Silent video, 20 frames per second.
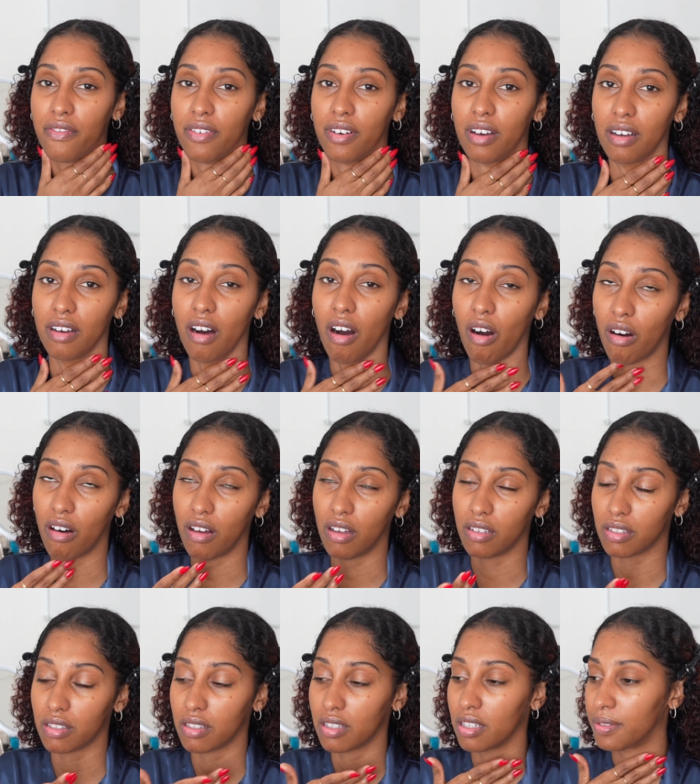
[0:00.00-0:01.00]

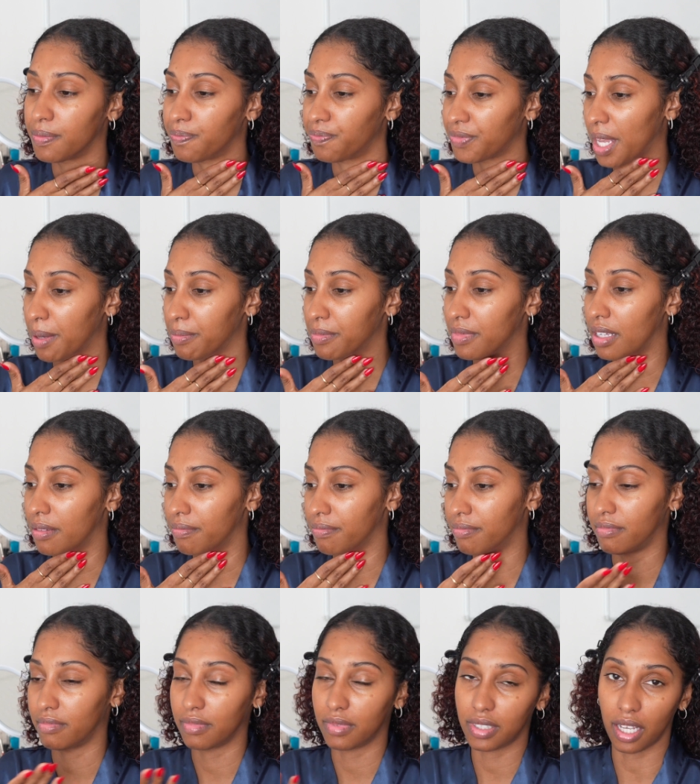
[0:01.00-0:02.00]
halls. I'm
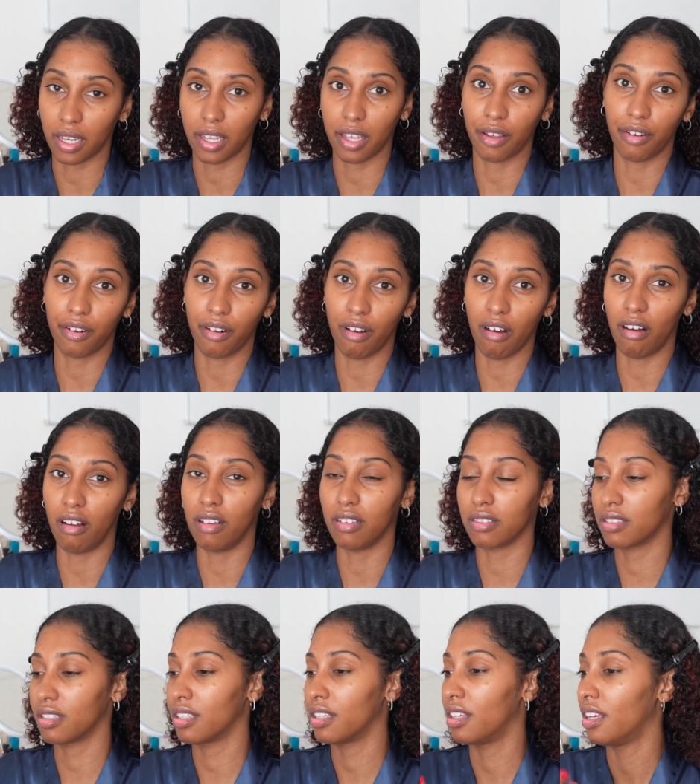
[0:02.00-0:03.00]
sucking on
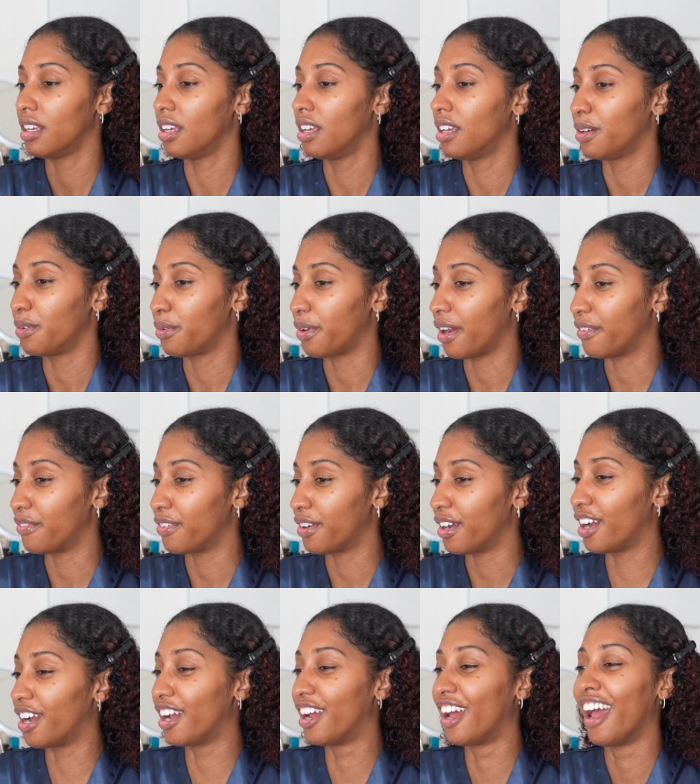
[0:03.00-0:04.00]
halls,
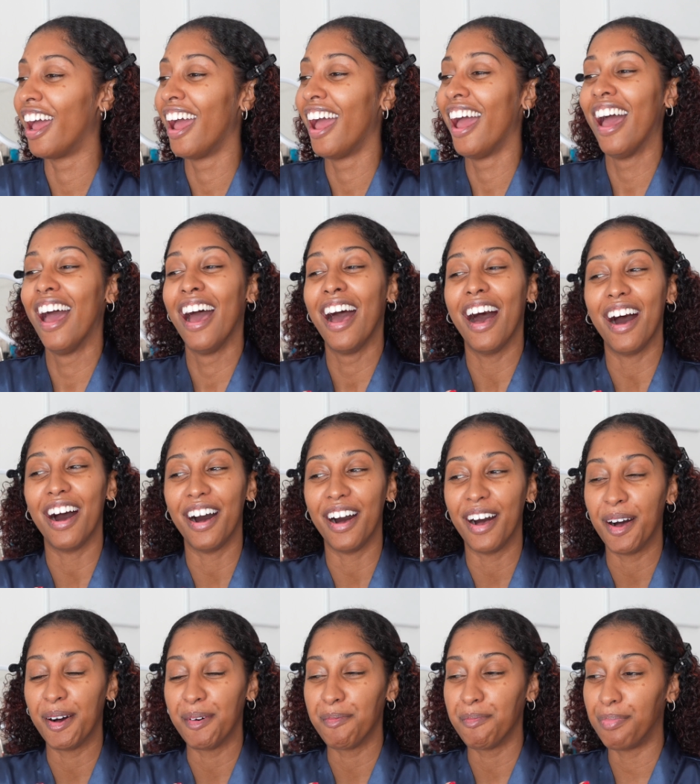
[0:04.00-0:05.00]
whatever.
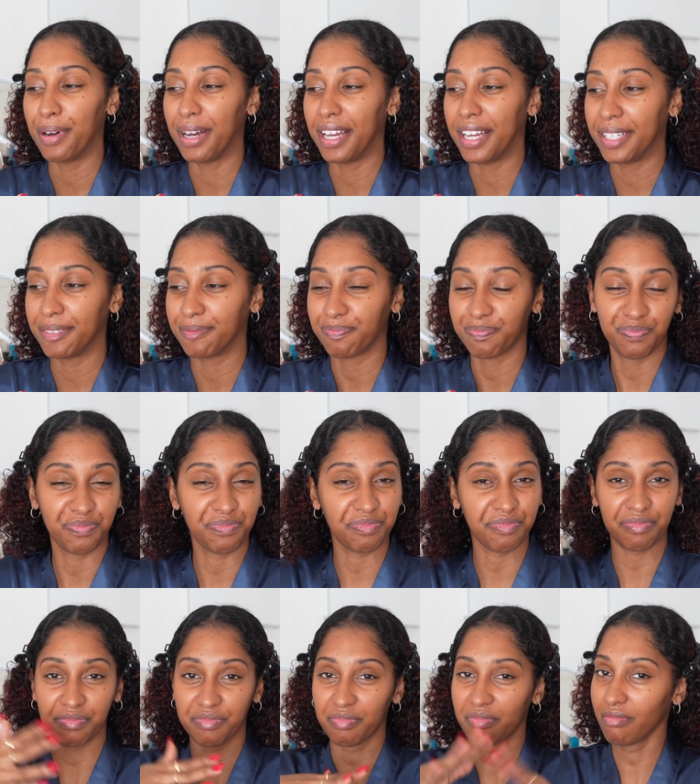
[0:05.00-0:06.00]
But
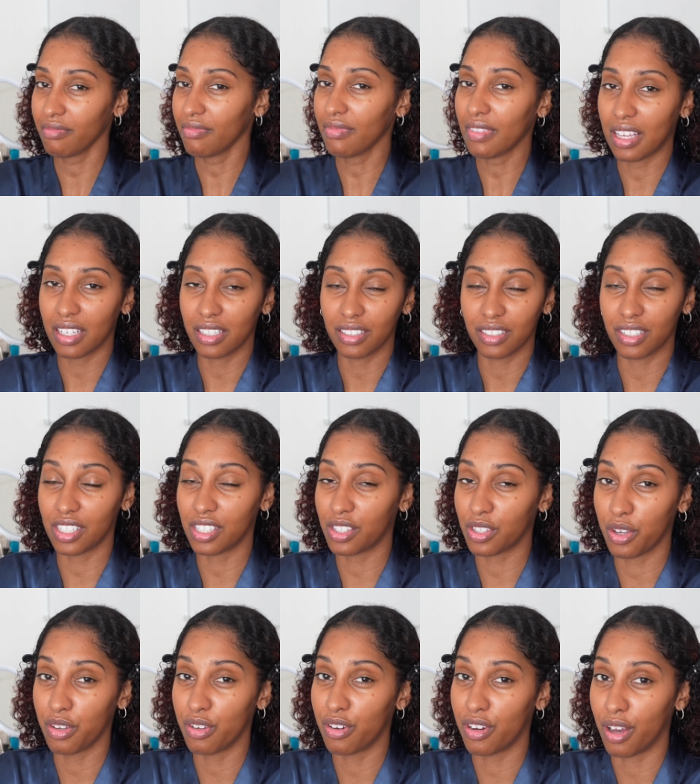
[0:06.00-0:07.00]
just so
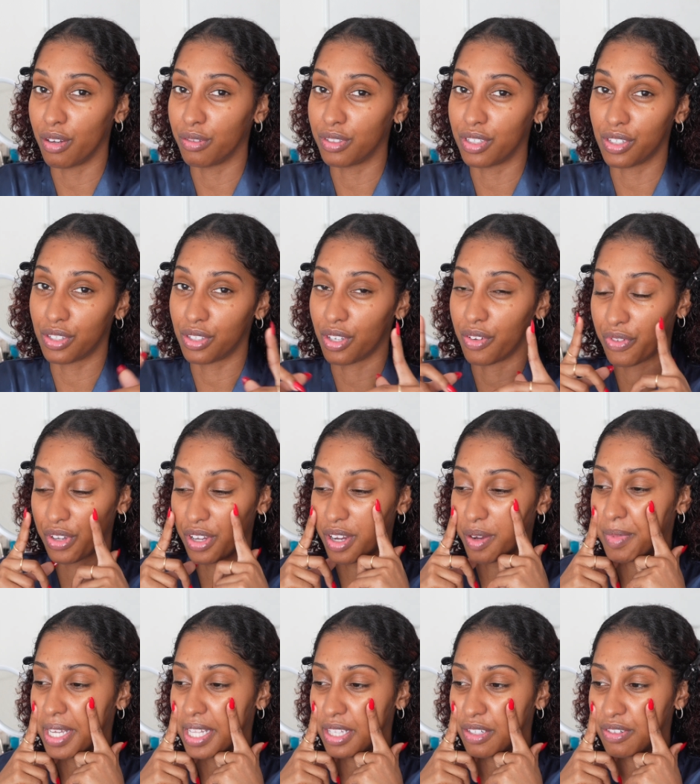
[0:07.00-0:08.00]
you know, just so if you hear
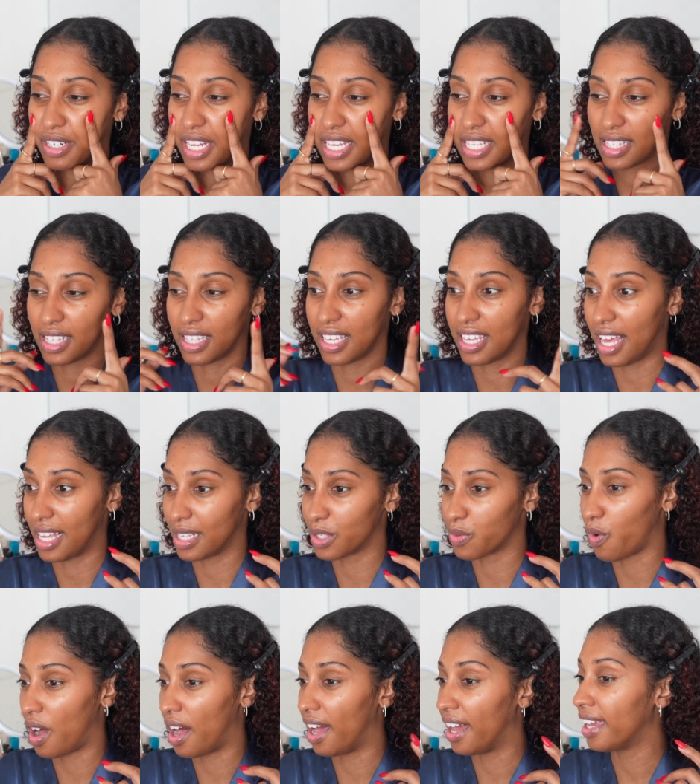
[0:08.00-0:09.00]
me a little nasally, that's
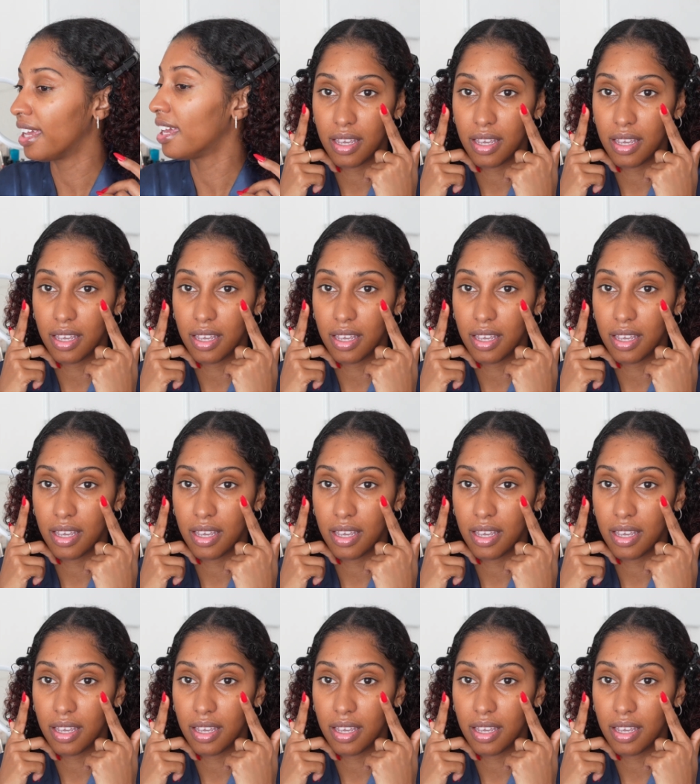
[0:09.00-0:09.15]
why.